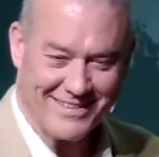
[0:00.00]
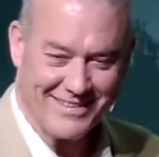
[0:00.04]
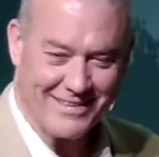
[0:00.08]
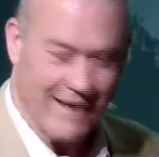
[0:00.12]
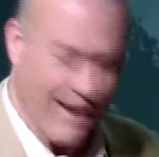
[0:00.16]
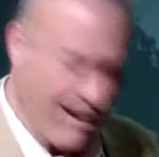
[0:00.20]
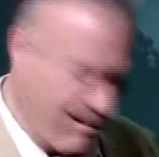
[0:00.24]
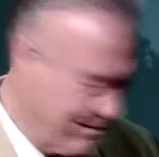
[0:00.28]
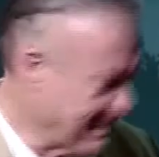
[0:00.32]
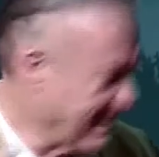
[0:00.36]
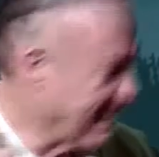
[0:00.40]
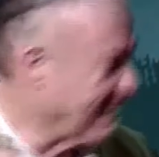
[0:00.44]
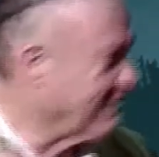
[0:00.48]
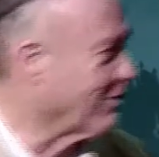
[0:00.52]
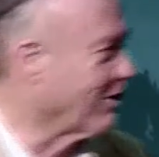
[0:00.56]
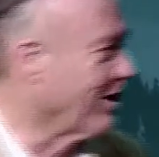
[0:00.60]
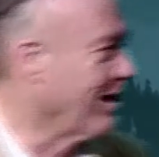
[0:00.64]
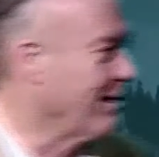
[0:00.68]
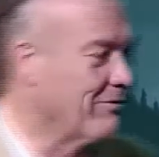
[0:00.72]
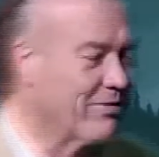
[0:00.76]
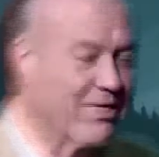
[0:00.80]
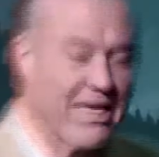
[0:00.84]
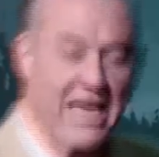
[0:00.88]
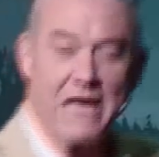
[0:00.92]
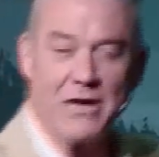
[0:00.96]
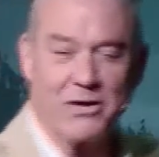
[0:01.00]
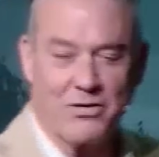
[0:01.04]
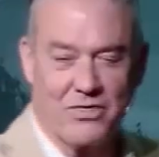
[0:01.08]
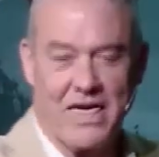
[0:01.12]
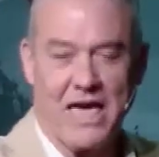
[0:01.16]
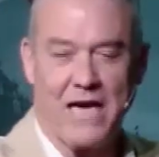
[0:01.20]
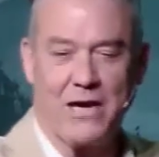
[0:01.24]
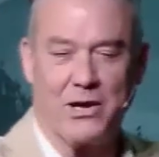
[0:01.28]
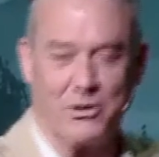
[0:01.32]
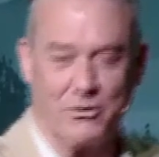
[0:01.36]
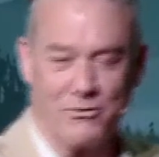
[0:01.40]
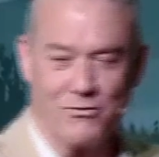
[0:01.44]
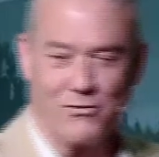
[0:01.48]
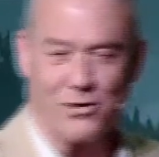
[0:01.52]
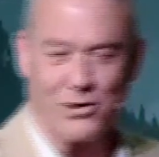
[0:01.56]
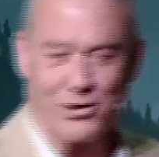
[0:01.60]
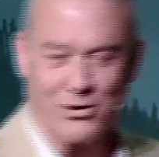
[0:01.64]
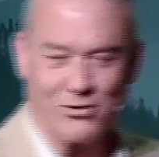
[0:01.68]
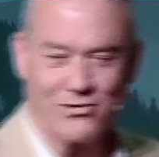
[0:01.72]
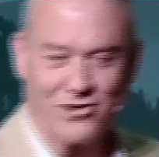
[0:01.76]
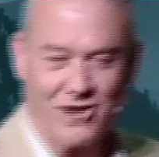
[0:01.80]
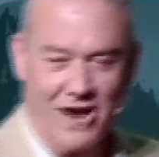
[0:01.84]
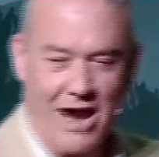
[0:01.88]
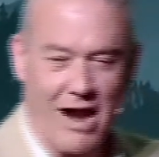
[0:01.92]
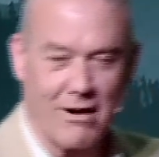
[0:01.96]
Okay, great. Thank, thank you for your
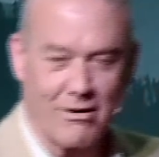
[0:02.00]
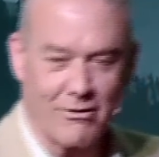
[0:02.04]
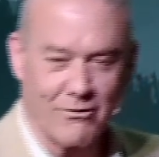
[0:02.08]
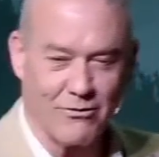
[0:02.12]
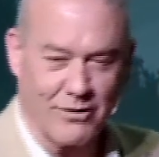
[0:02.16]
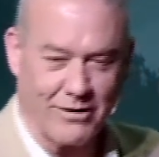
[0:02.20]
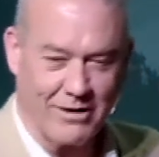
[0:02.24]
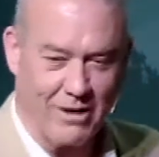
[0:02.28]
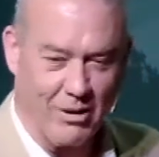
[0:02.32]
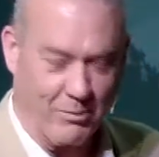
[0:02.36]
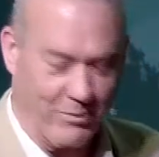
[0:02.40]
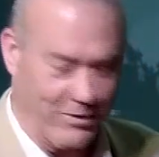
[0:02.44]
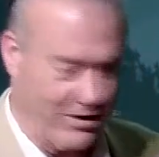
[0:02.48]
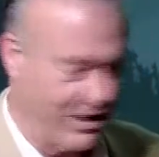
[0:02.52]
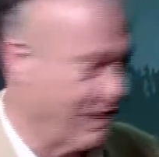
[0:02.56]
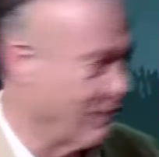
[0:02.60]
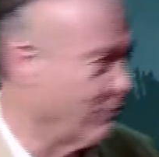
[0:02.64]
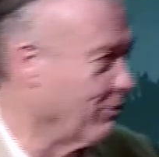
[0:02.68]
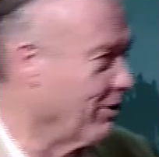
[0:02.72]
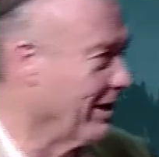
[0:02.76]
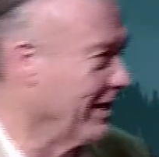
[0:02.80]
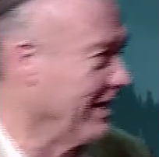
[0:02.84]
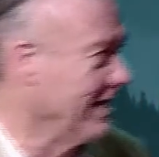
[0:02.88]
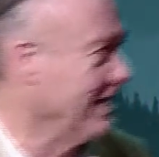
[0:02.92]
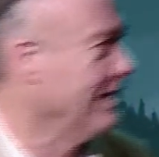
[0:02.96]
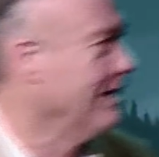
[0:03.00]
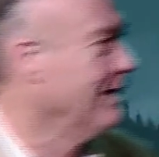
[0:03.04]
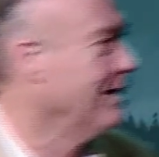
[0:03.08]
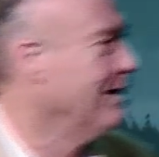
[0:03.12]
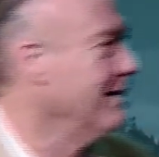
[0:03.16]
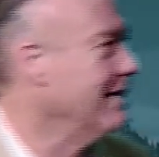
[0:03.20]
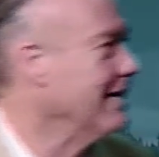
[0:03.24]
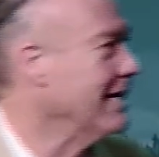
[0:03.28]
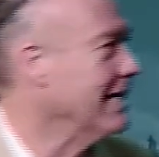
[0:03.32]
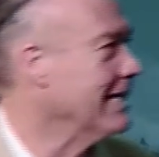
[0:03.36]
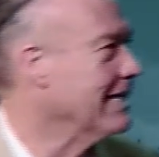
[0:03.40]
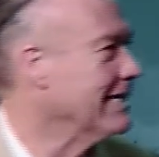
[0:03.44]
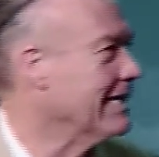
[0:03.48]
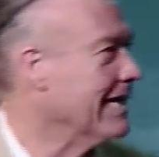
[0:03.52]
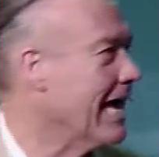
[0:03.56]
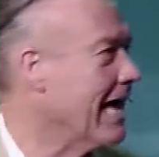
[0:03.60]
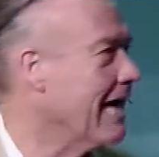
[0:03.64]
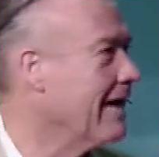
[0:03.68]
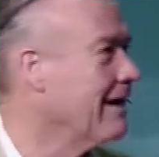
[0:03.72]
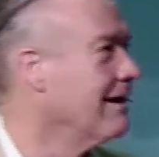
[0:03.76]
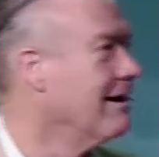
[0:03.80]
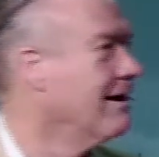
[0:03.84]
geography help there. I really needed that.